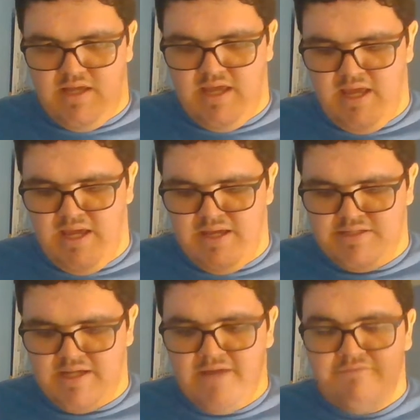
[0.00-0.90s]
and
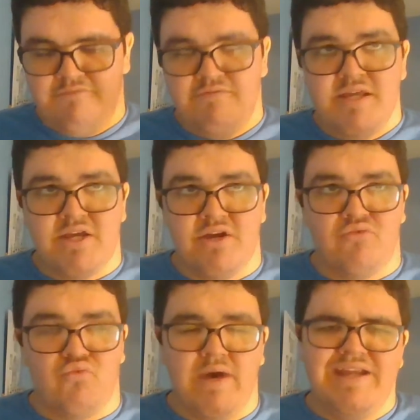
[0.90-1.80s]
I
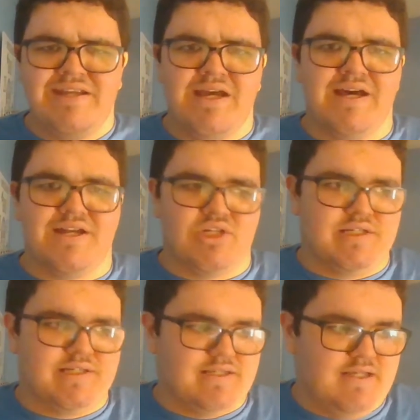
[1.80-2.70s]
figured why not
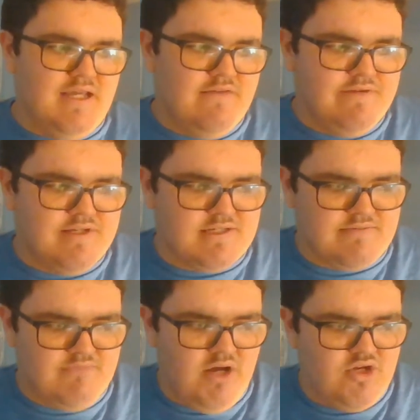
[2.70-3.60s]
just give a
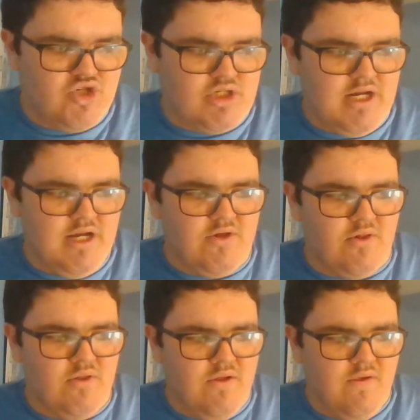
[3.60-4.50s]
smaller
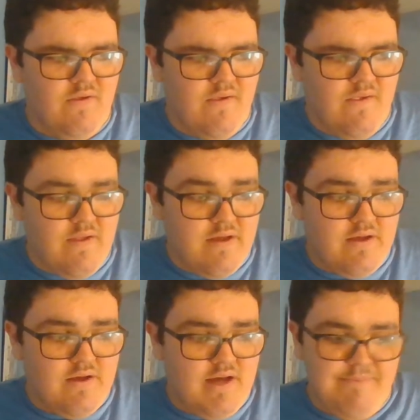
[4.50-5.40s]
channel
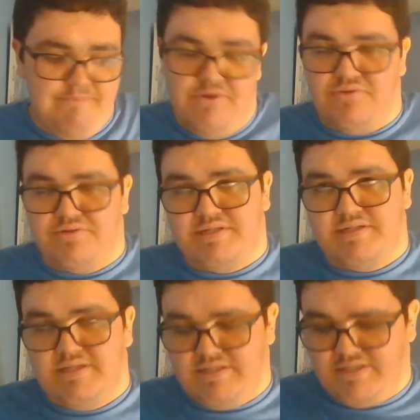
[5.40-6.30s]
a
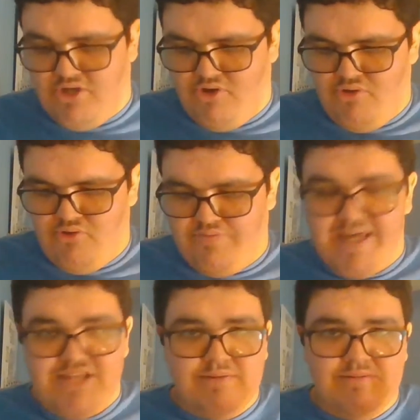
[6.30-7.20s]
boost. So
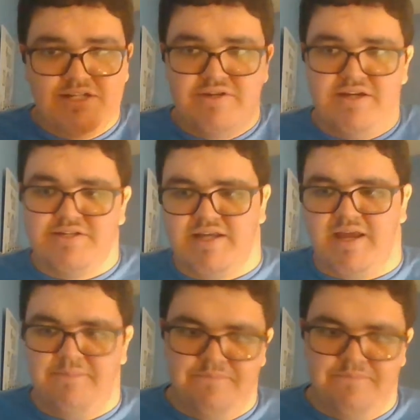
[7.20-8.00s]
that's what I'm going to do here today.